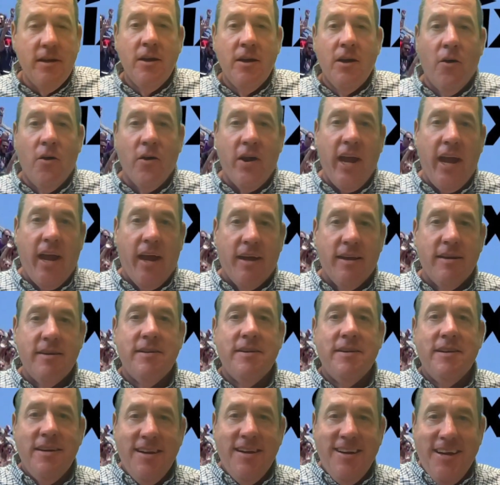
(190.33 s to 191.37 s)
Okay,
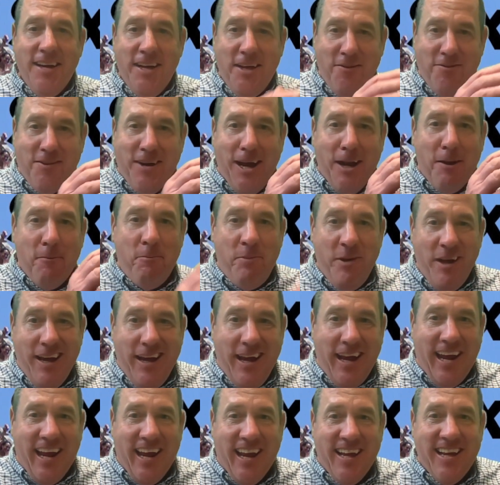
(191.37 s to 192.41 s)
you've got a
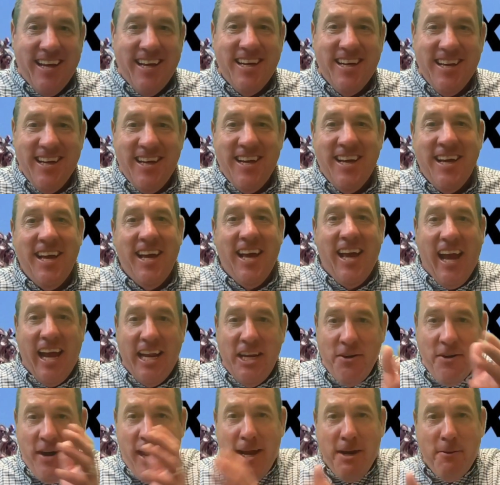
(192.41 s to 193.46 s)
piggy and
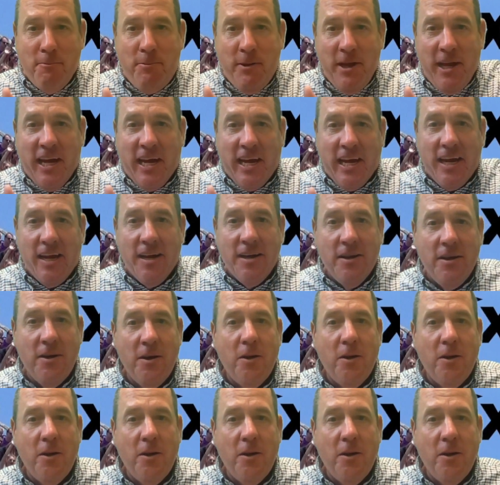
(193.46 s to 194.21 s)
you add a piggy.